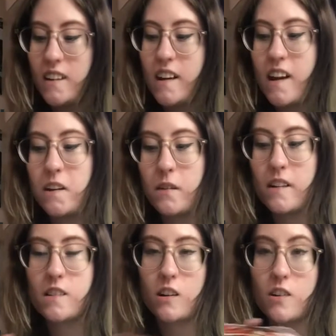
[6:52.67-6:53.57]
Anyway,
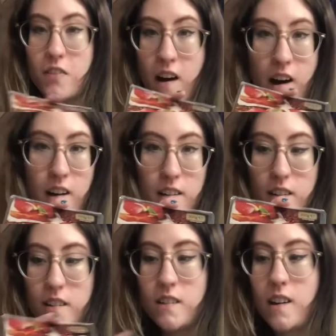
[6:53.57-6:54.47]
so I got that
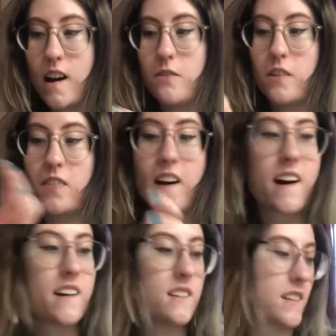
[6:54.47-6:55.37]
to have with
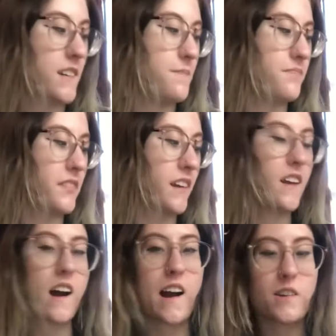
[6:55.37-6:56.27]
that.
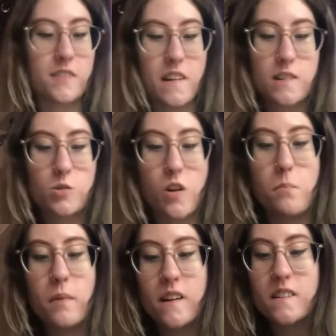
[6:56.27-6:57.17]
I got these
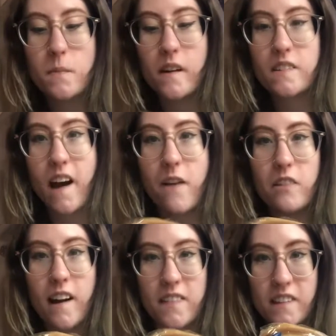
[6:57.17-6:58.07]
crumpets because I haven't
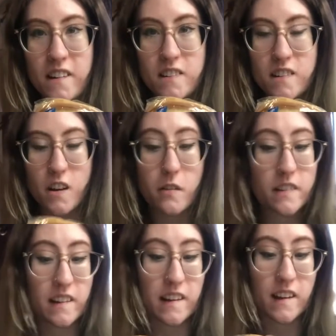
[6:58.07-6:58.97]
had these since I was a
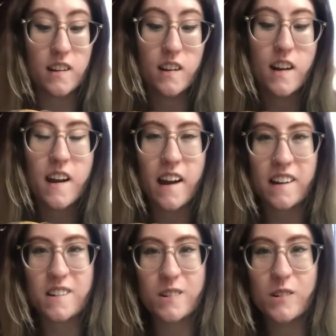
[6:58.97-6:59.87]
kid and I
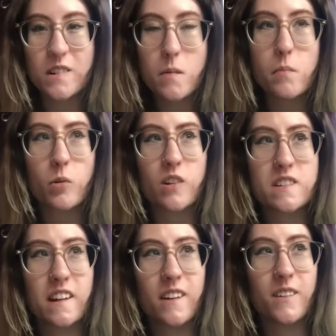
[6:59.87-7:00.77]
saw someone
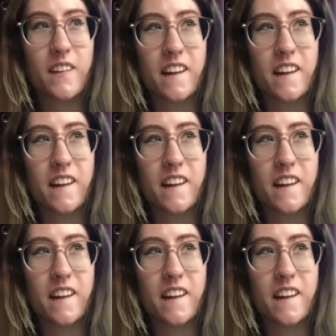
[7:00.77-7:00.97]
posting it on their